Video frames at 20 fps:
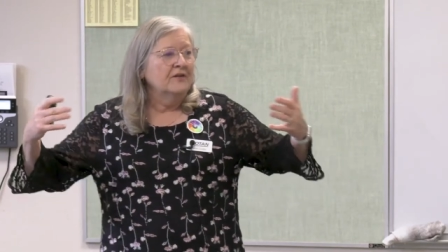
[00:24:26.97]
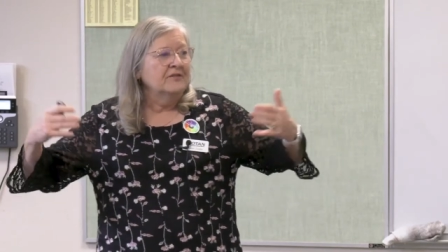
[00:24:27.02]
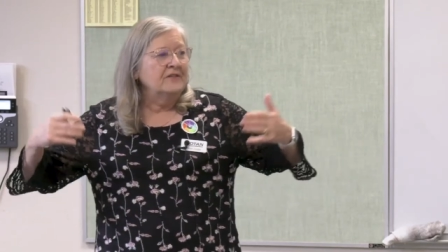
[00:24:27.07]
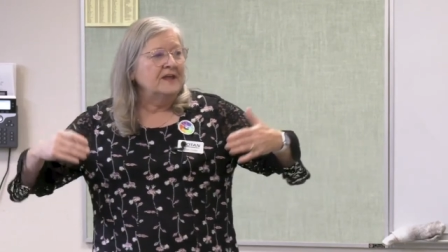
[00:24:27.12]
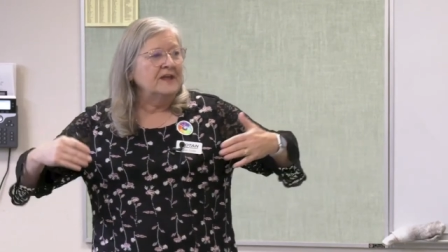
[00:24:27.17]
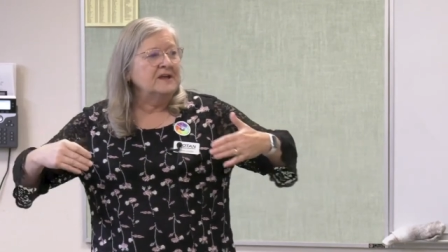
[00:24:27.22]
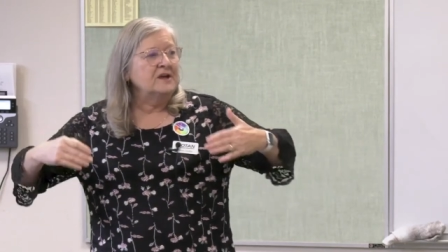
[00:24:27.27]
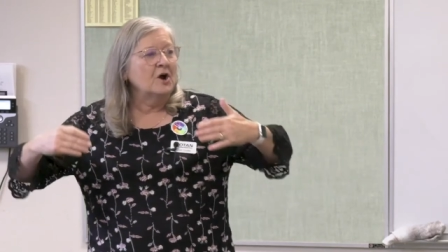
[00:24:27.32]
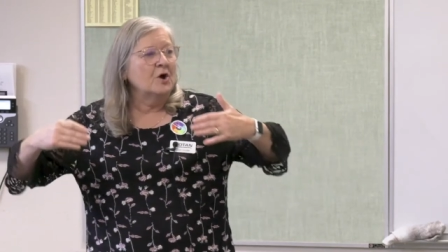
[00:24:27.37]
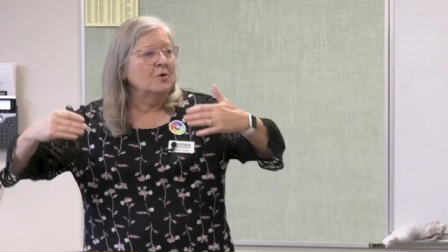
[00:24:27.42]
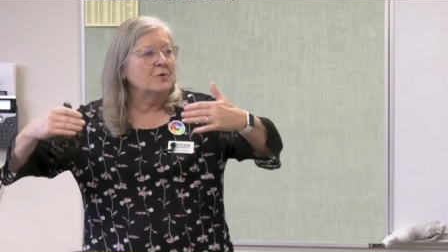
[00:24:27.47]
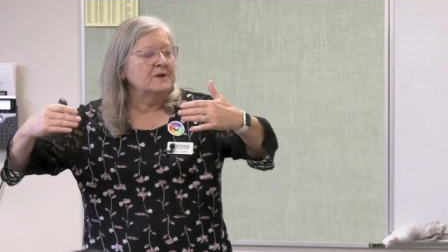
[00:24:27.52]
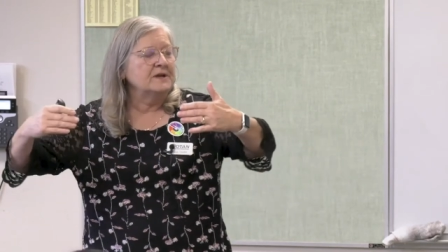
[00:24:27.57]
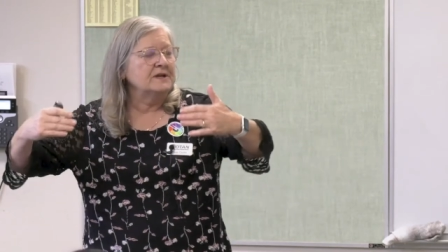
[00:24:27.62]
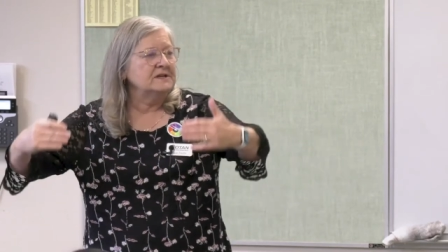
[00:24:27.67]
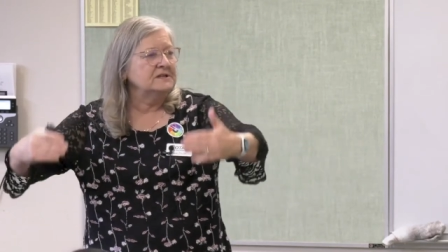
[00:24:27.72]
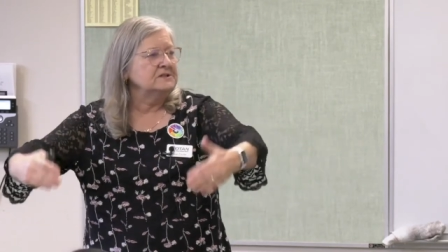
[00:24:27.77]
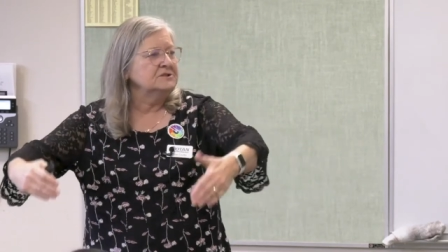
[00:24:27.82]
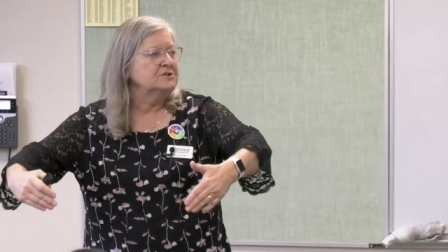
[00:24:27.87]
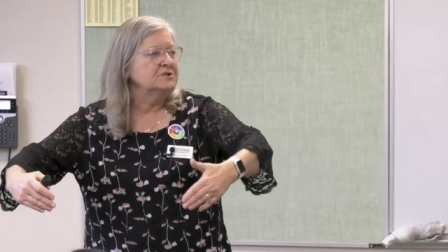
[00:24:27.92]
they go
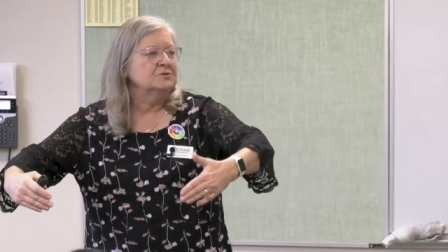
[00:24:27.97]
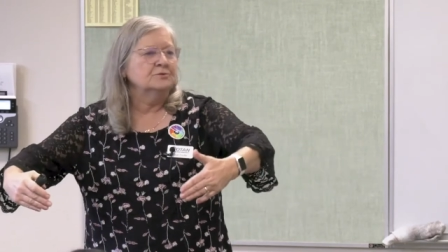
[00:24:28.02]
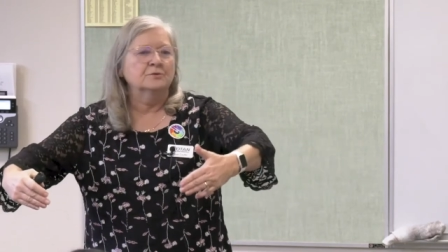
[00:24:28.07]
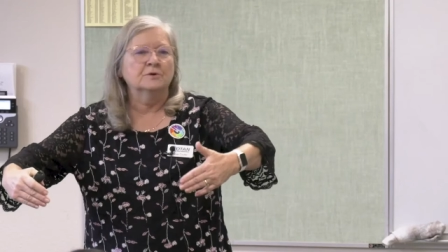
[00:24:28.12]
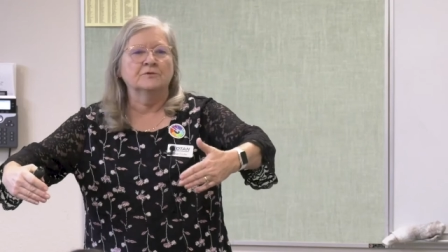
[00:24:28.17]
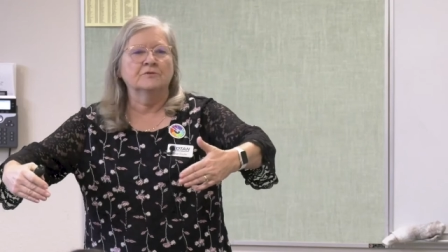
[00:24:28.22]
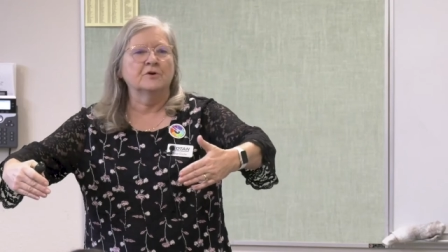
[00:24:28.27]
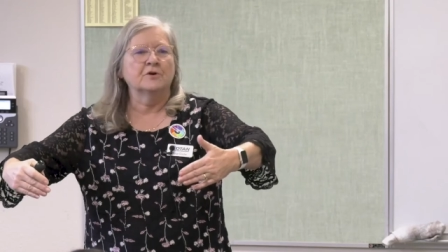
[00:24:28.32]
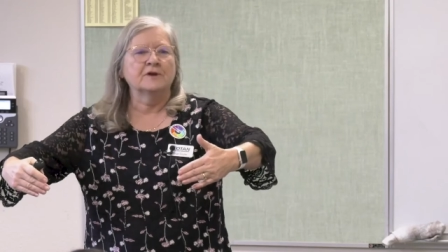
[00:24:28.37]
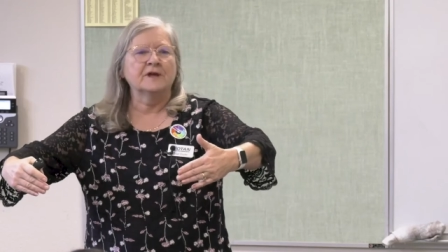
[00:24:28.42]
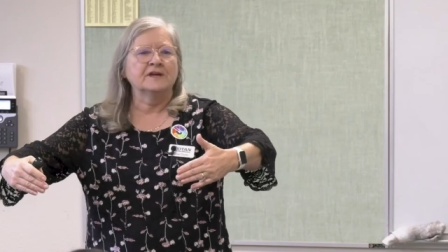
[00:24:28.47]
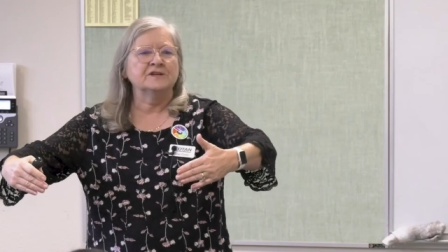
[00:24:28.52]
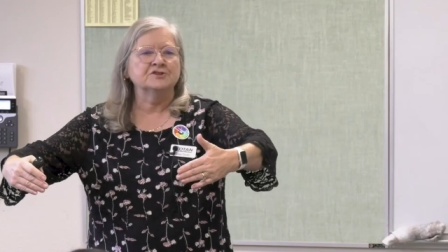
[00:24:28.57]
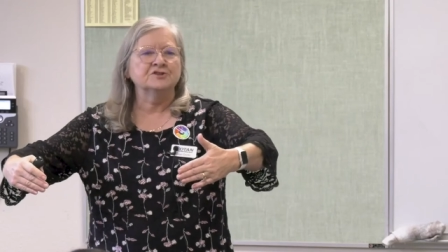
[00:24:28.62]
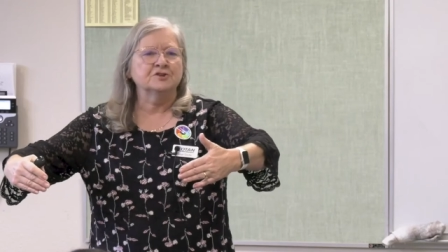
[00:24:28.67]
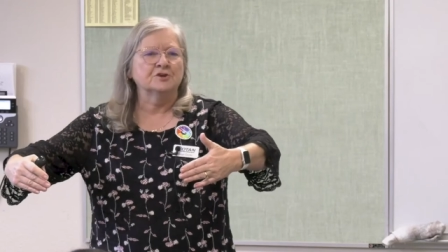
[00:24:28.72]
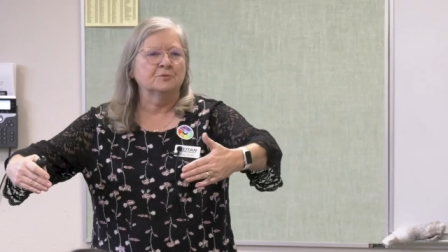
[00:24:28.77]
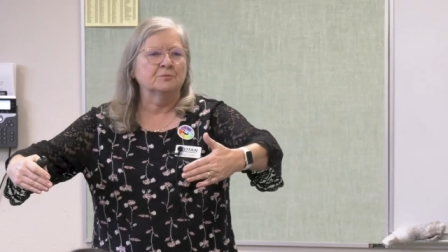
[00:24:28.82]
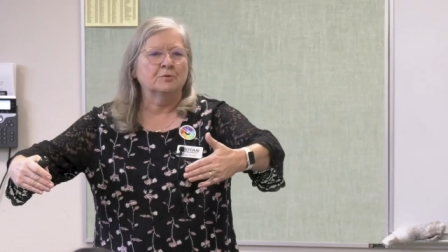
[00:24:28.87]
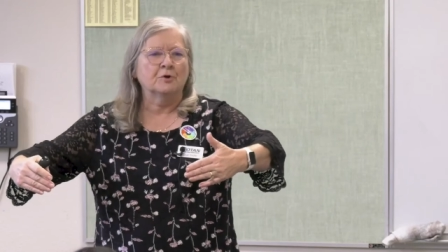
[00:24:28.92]
into a
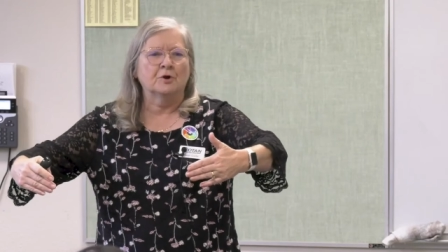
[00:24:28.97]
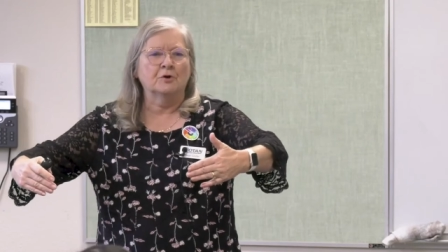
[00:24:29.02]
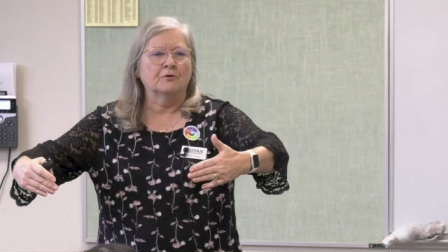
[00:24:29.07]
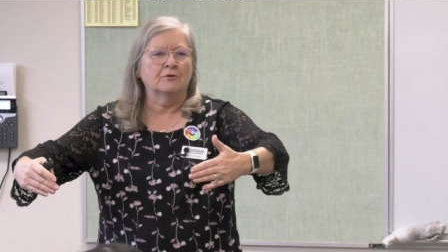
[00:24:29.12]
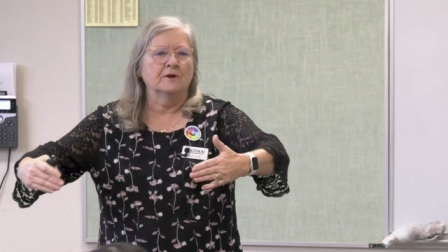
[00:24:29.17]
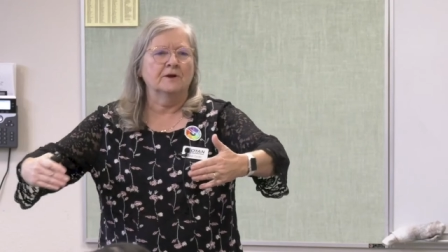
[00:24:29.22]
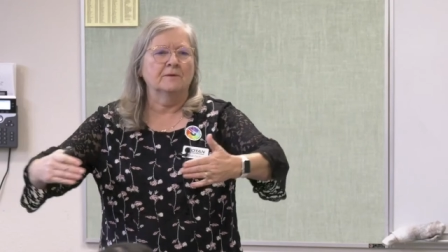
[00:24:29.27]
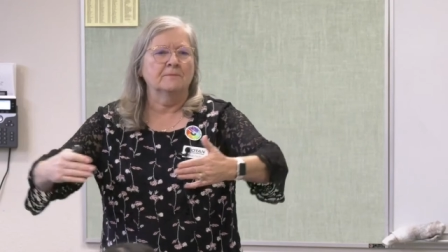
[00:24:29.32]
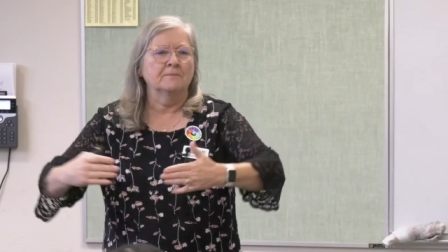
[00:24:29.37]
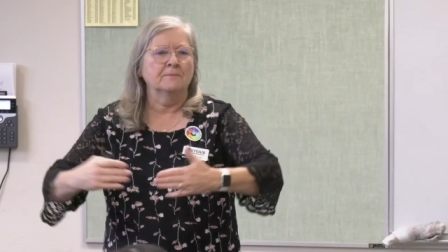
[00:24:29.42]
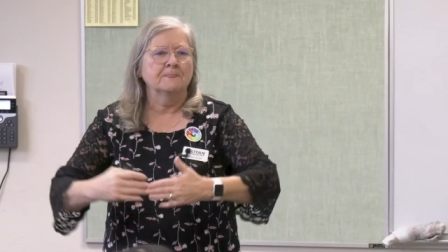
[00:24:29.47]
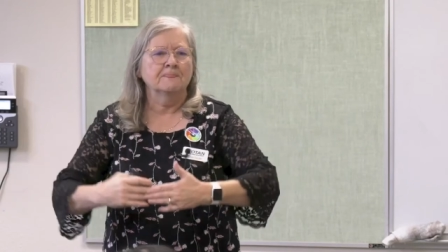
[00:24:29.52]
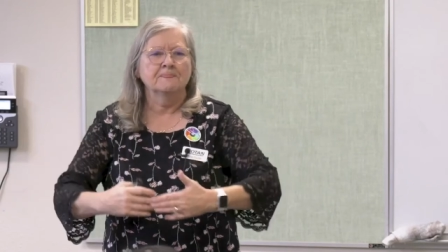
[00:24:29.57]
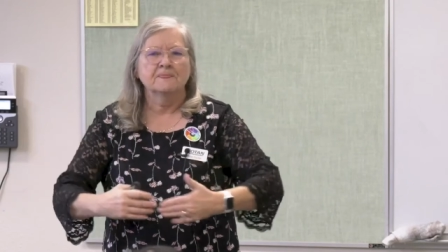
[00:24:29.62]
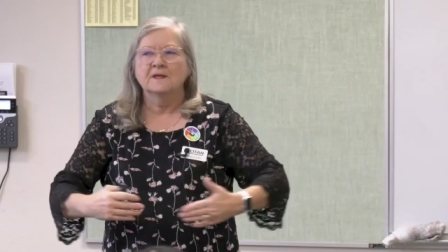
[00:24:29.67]
vocational program.